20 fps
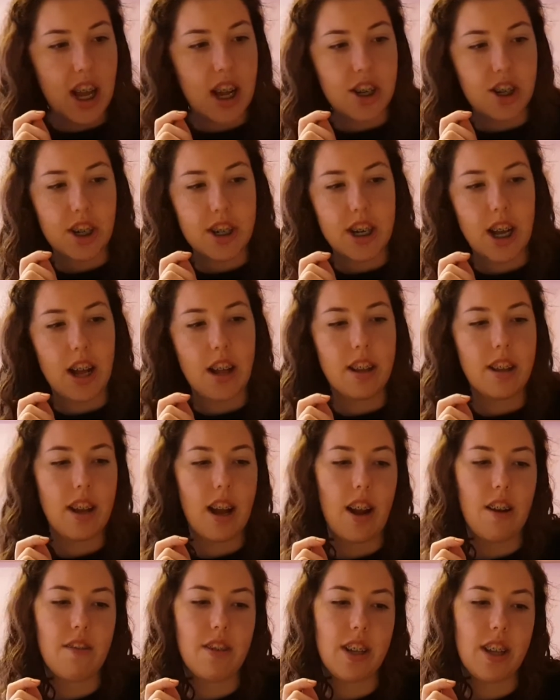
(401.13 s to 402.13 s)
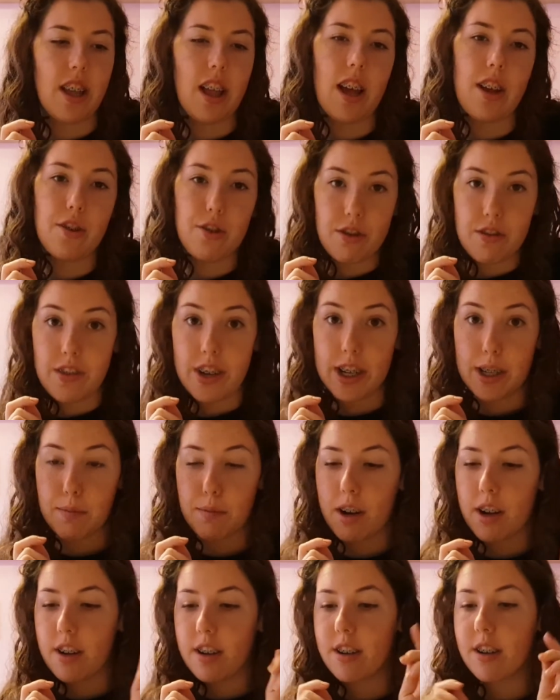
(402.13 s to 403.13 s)
As you can tell, I really like Too Faced
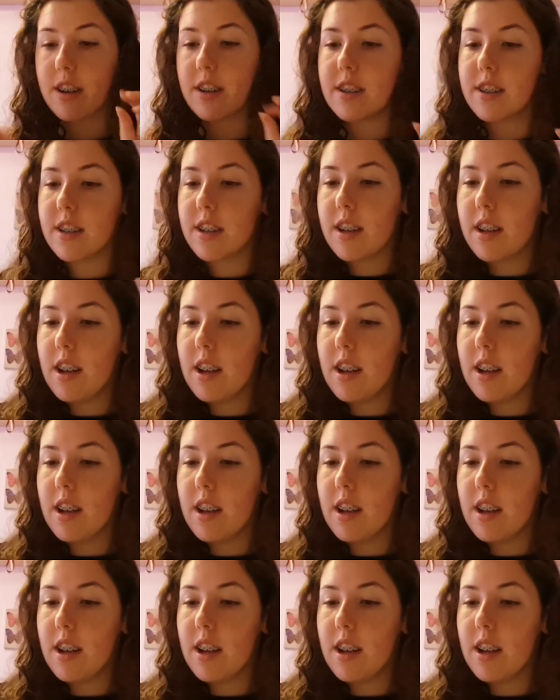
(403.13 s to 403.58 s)
products.